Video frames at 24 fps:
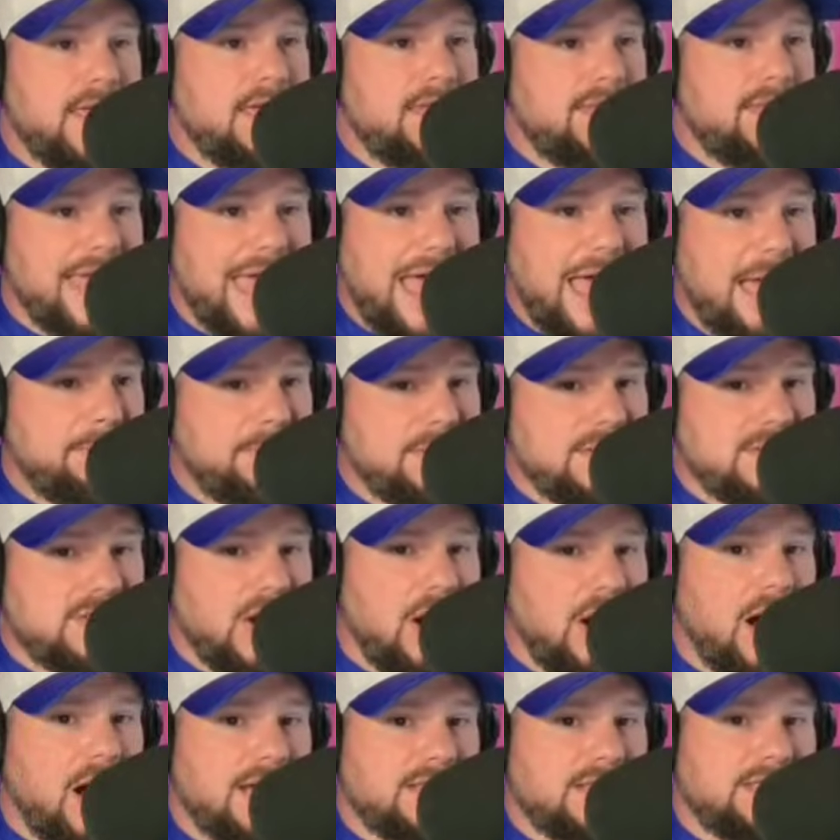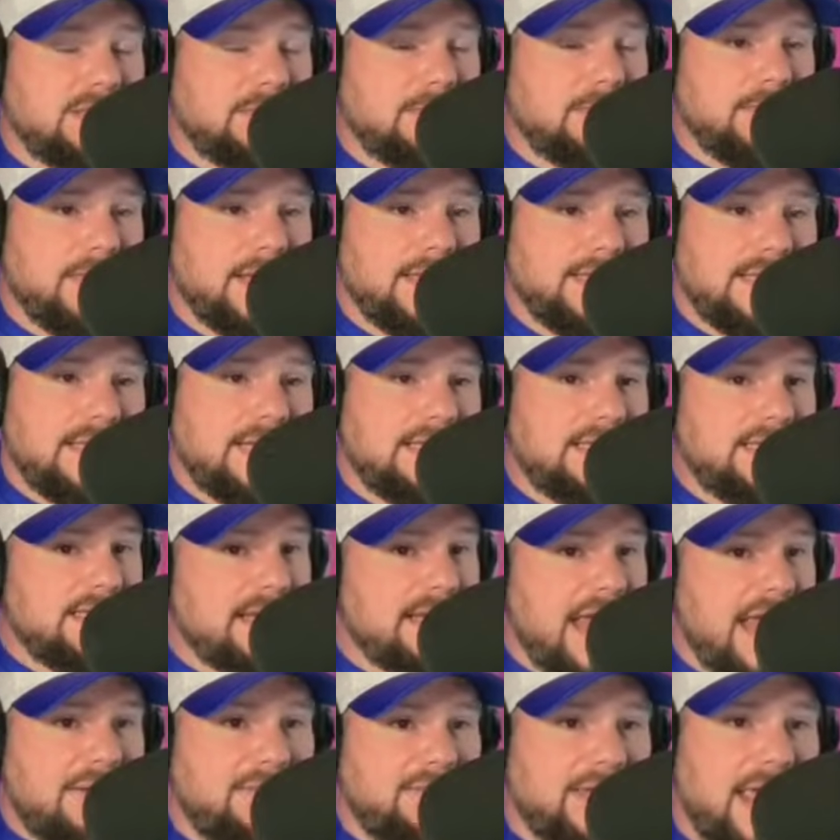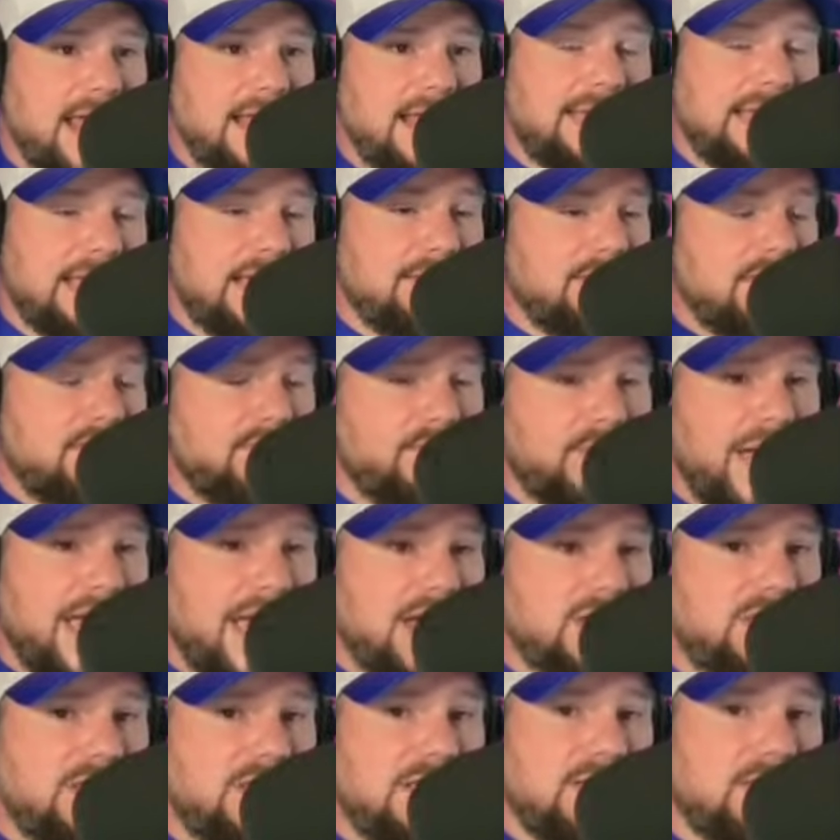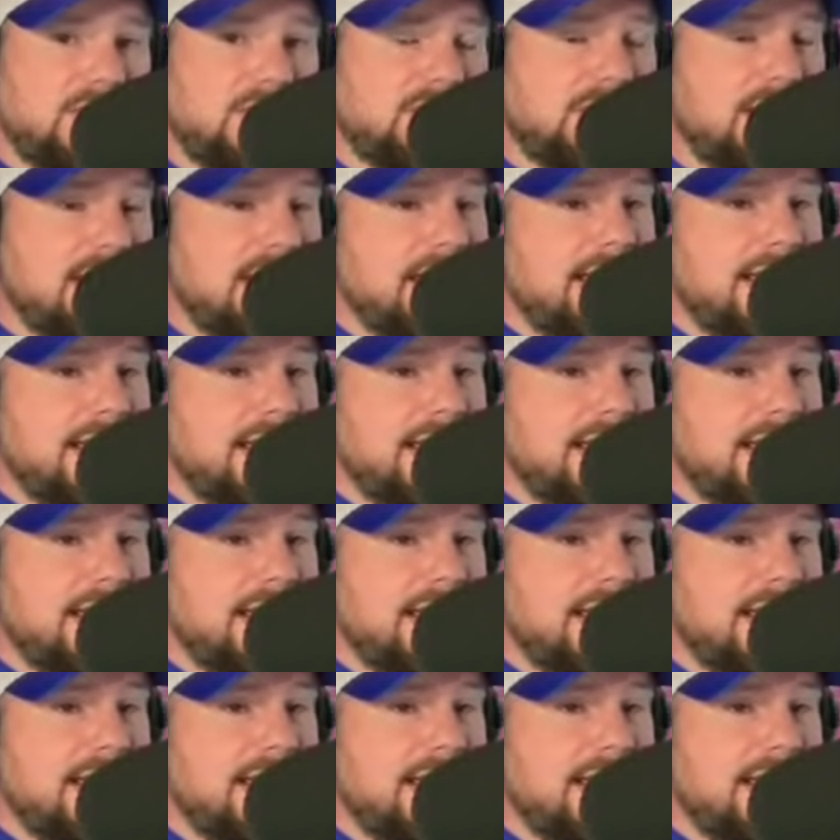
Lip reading: The app is awesome. It's easy to navigate. They give you flash deals.